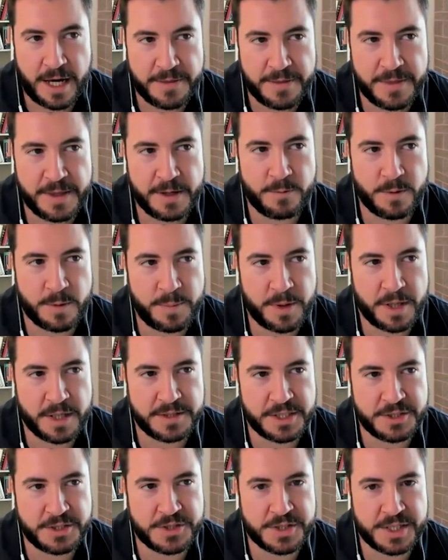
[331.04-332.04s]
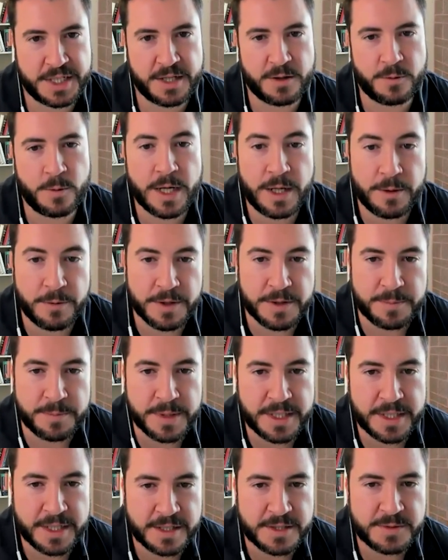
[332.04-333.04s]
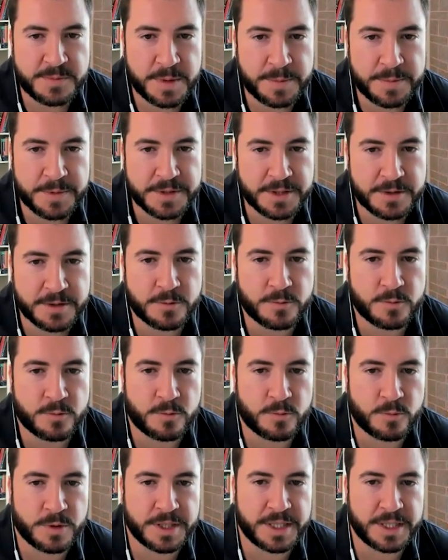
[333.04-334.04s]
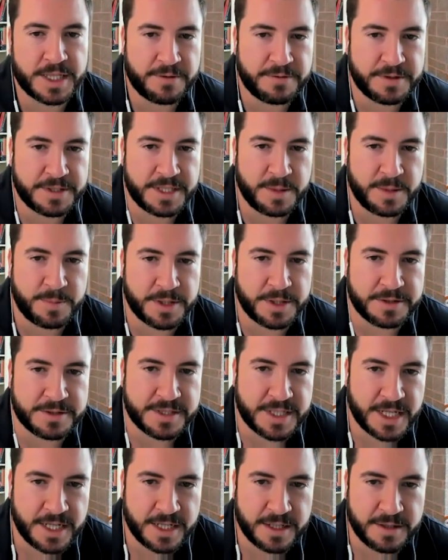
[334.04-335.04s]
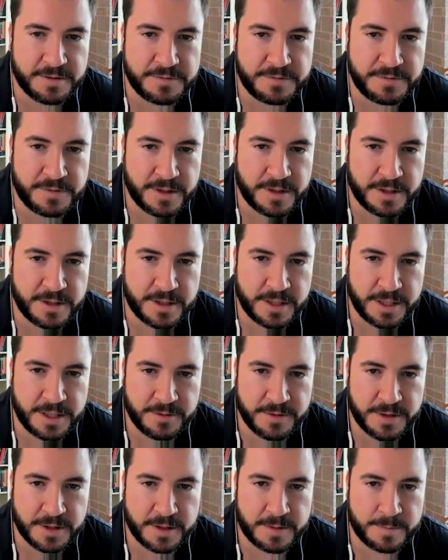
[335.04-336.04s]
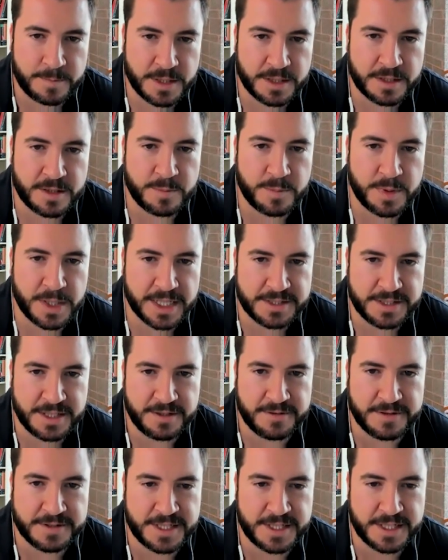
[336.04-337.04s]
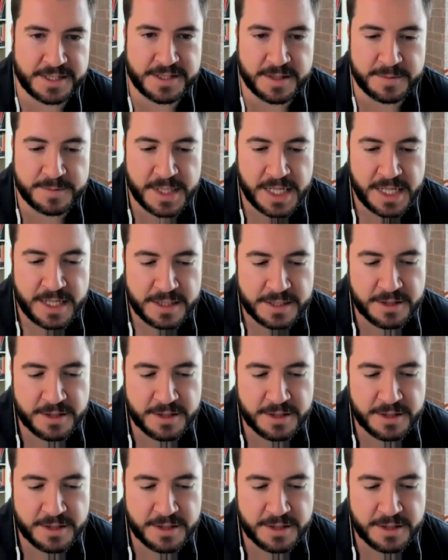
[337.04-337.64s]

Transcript: I think, what politicians get away with because people don't really have a deep understanding of, you know, the, the complexity of the system.